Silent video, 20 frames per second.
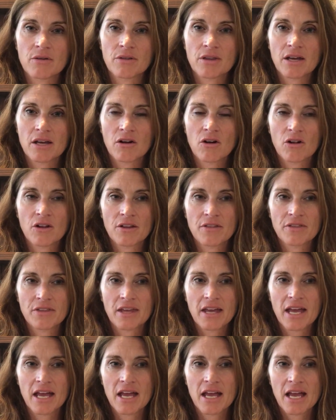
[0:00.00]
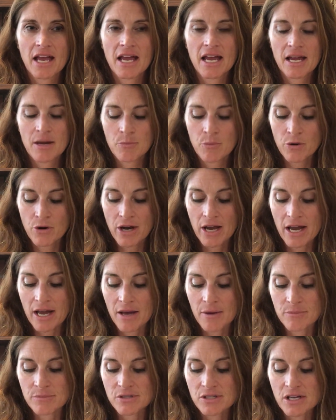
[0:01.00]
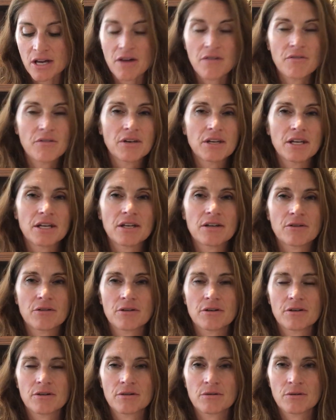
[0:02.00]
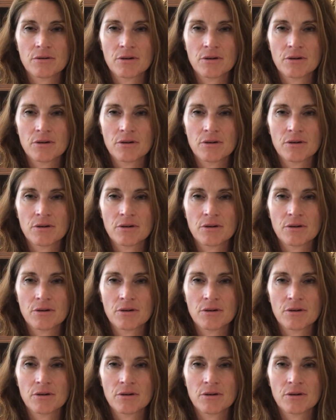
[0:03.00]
they call it the Abraham's covenant, or,